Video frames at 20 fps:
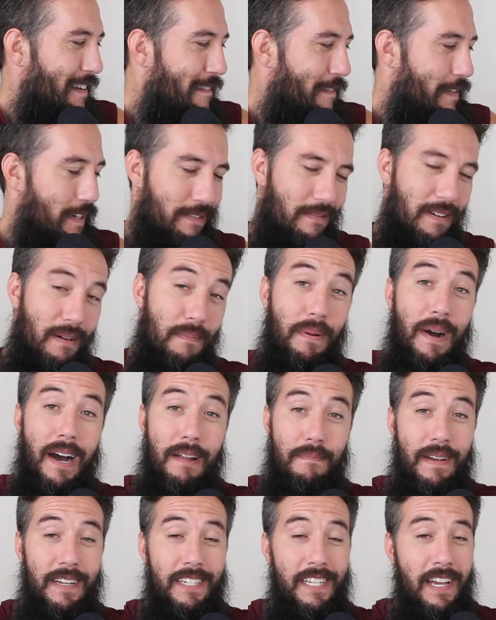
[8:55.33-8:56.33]
First of all,
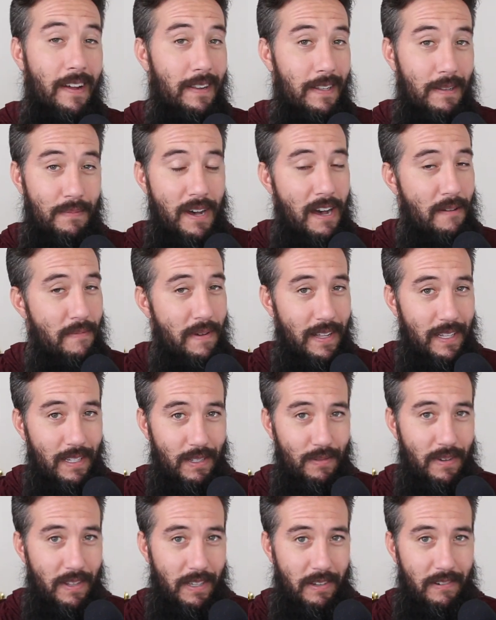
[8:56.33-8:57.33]
shout out to Potbelly.
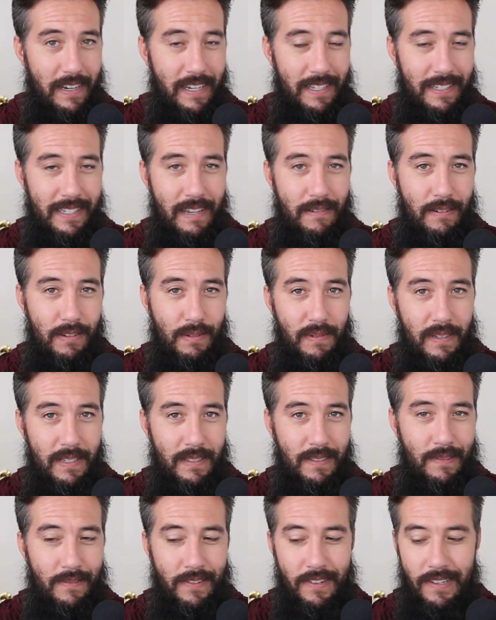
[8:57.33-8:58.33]
It's one of the greatest sandwich
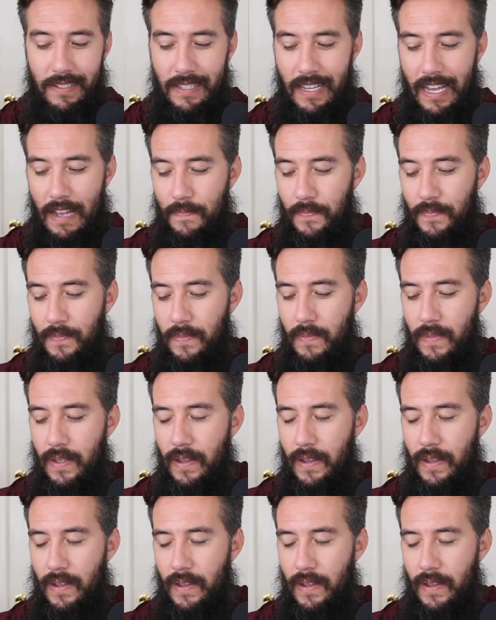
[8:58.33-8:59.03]
places of all time.